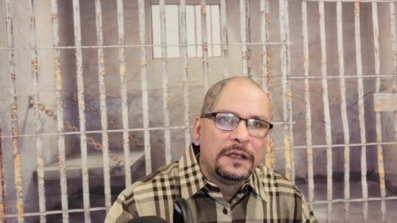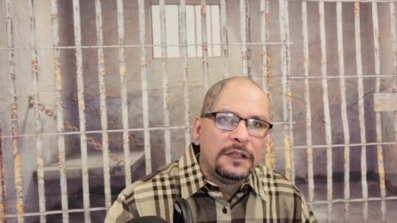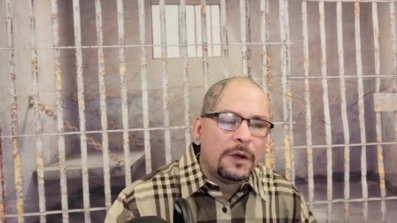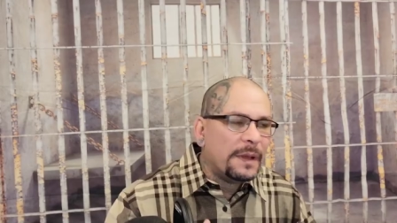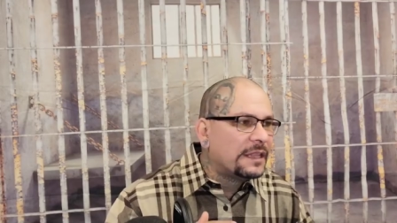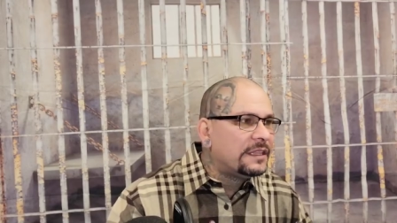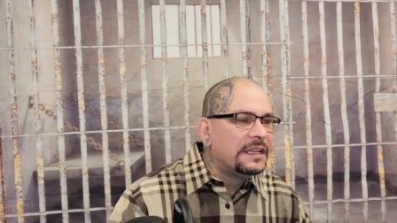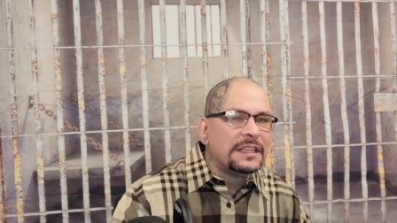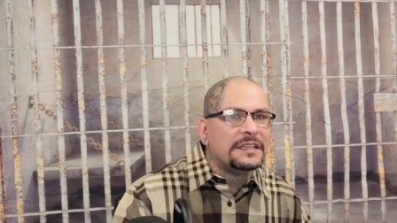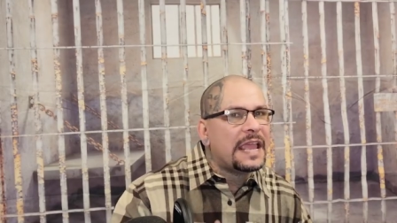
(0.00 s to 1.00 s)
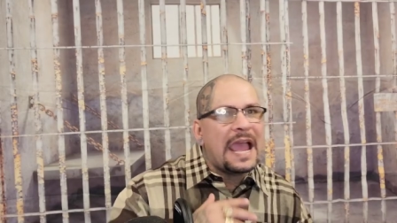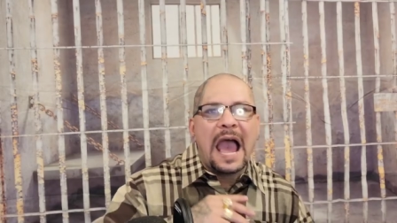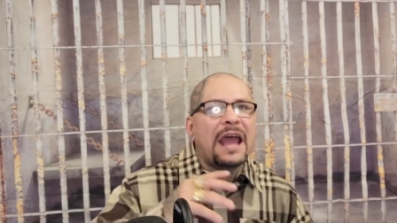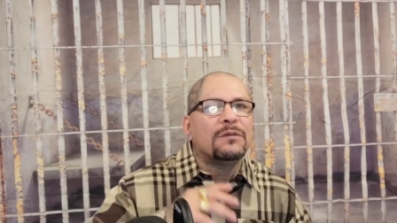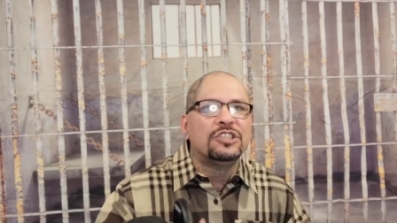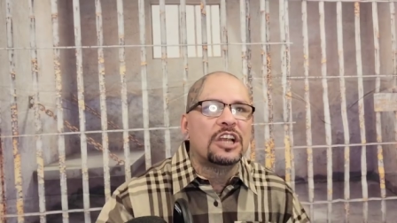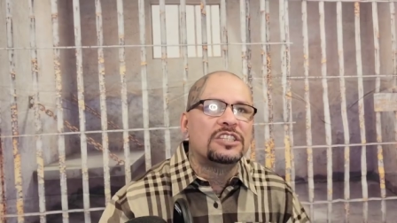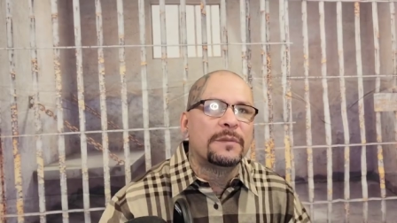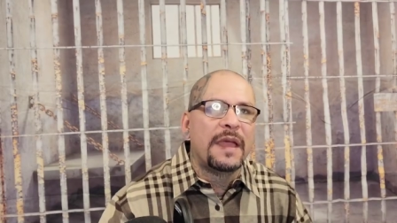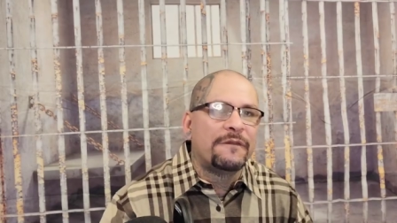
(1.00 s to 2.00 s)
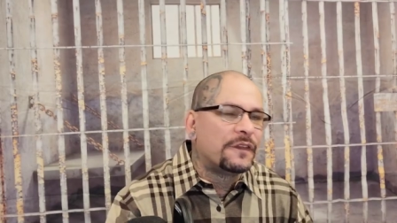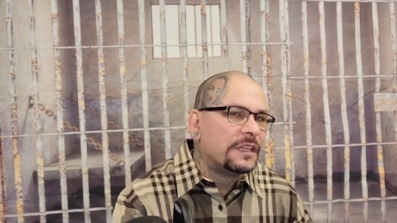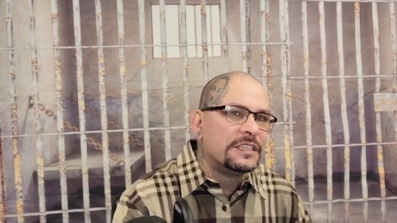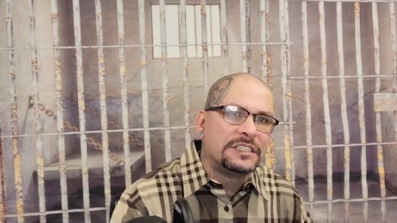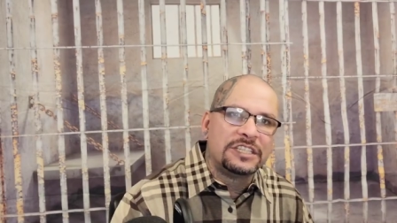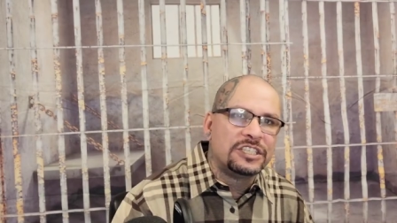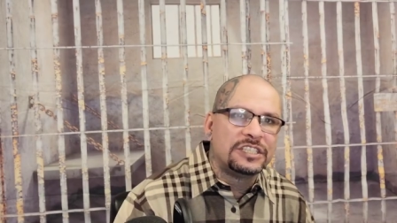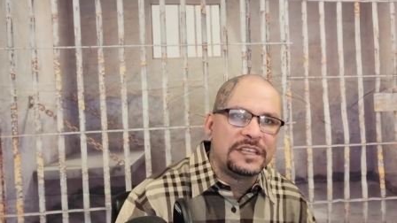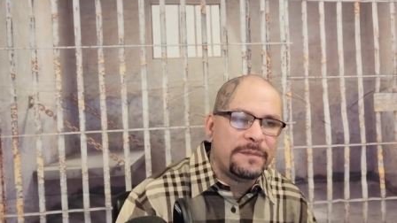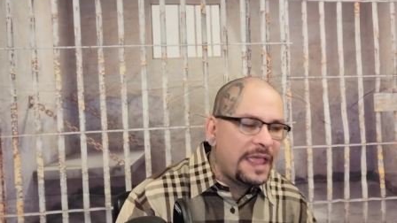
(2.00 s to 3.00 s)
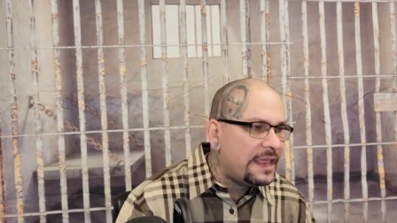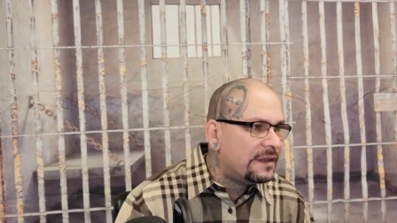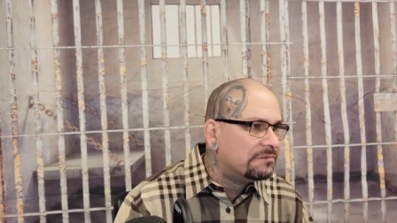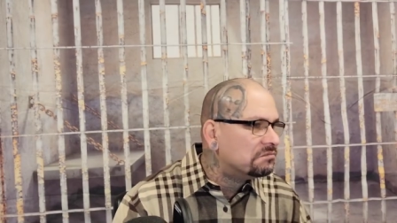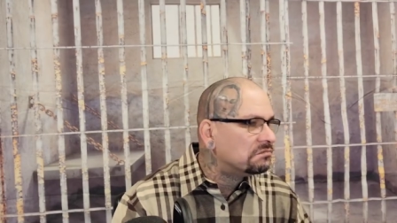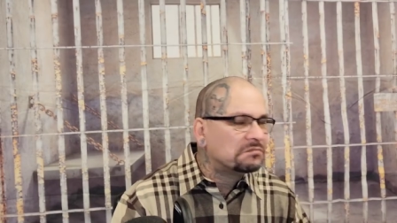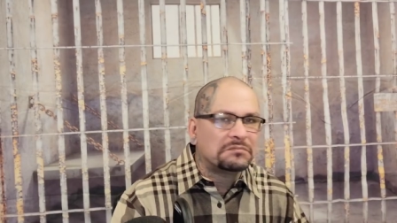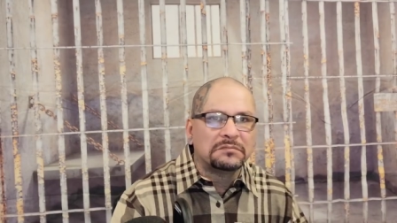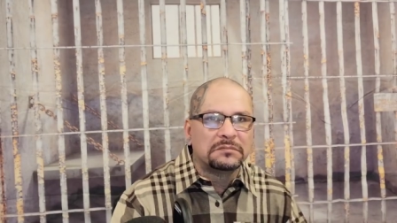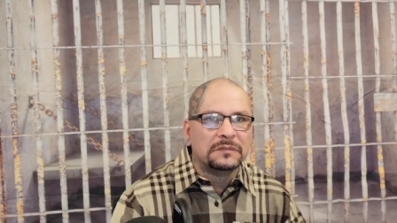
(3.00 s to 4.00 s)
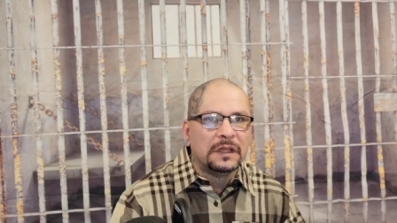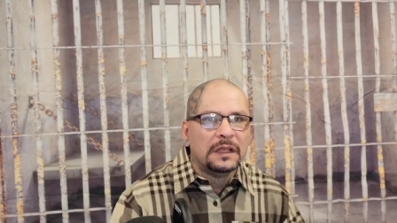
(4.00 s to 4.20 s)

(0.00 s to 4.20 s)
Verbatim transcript: You know, but at the end of the day, I don't judge the man for the decisions he made. Mm-mm.